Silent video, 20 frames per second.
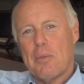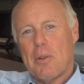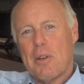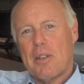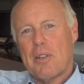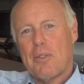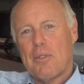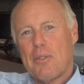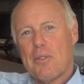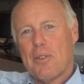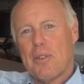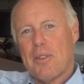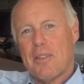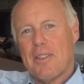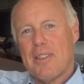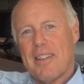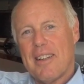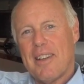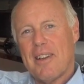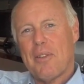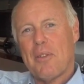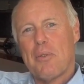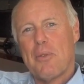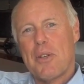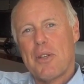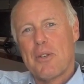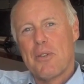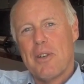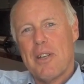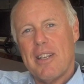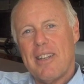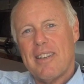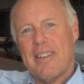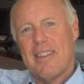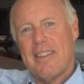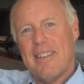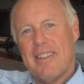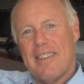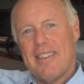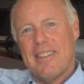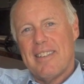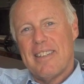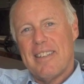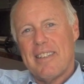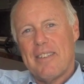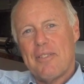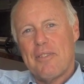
wonderful health retreat mm-hmm.